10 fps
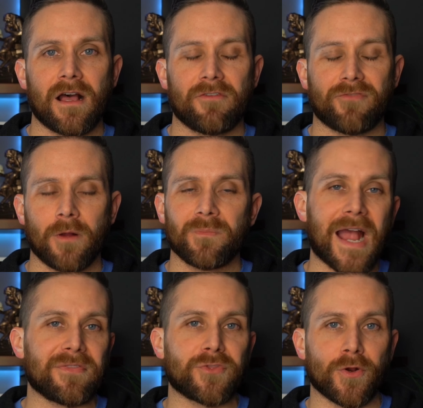from
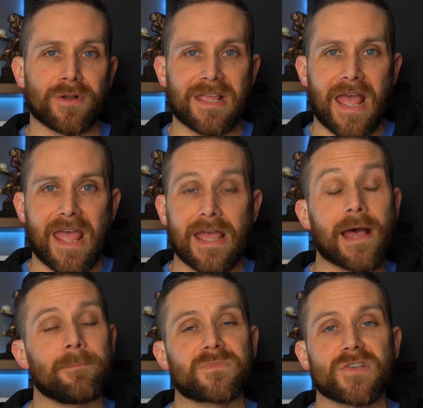9:30
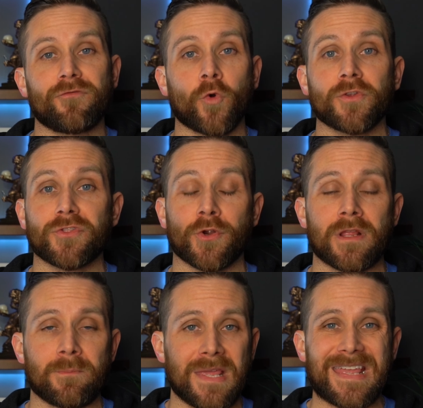a.m. to
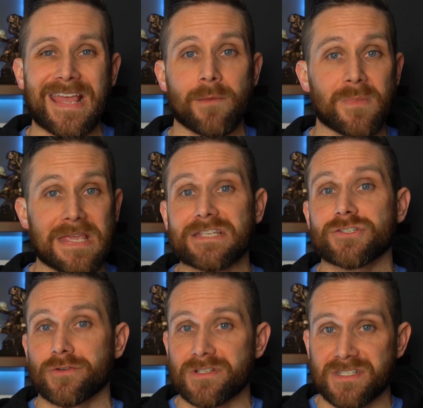4:30 p.m.
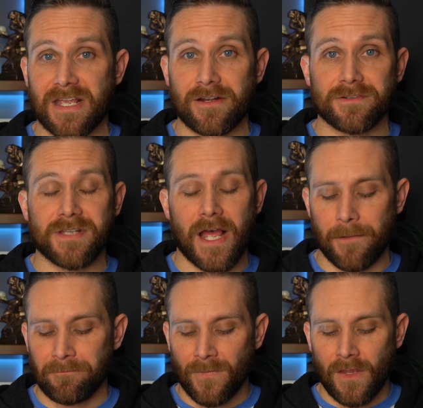Eastern Standard
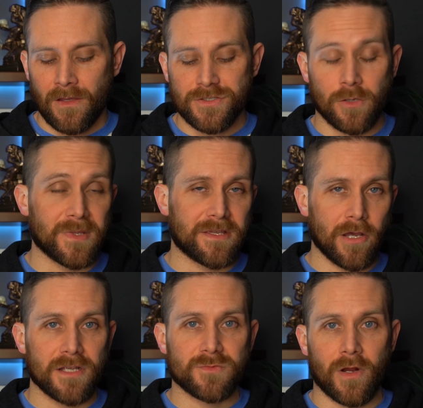Time. So
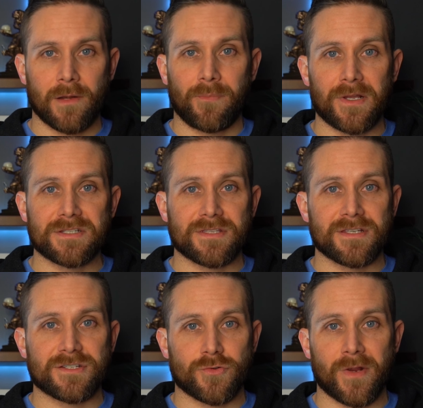because we're going to place
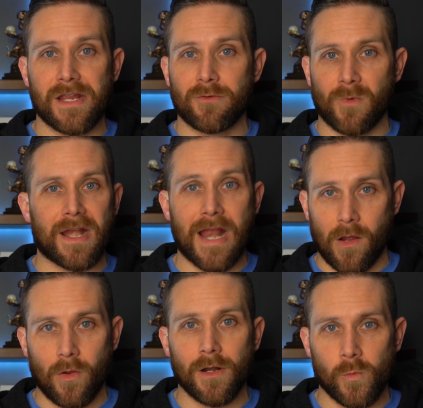this trade right
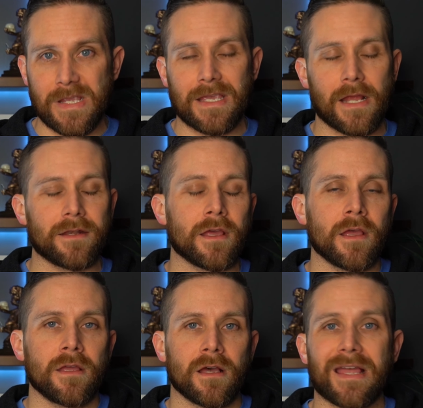now on a weekend,
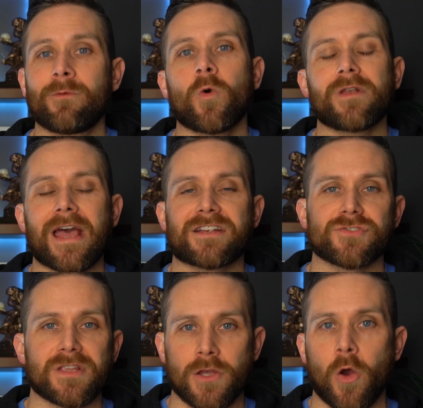it won't
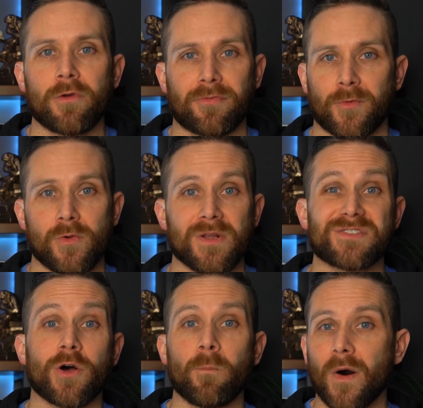actually go through
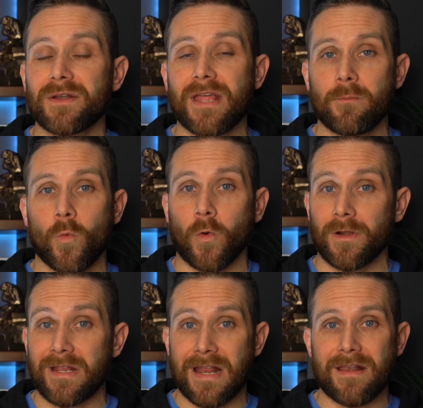until Monday
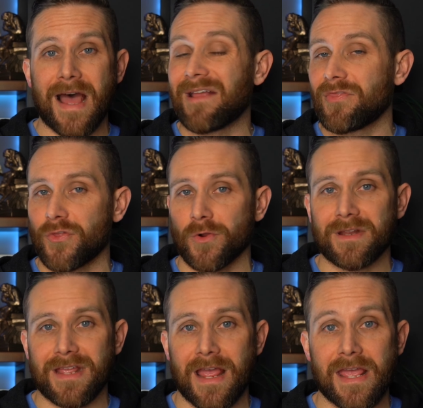morning at
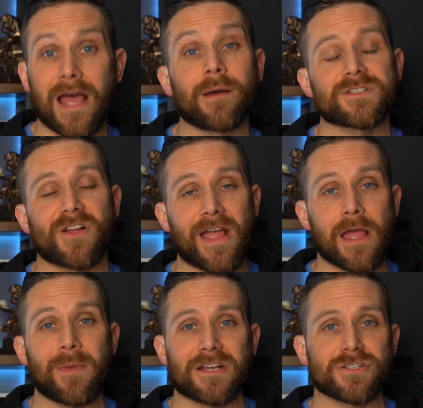9:30 a.m. So I
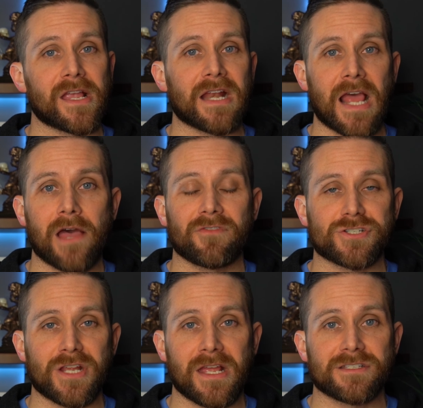am actually going to have a
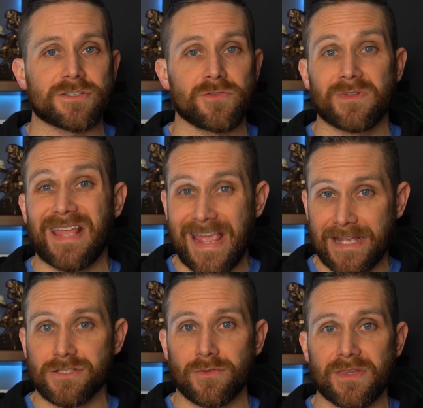chance to
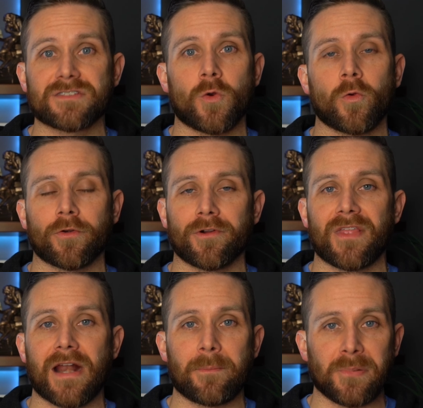cancel this order
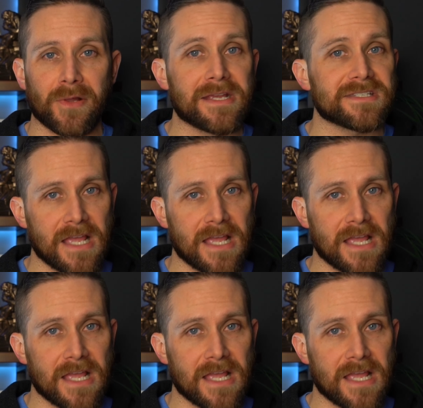that I place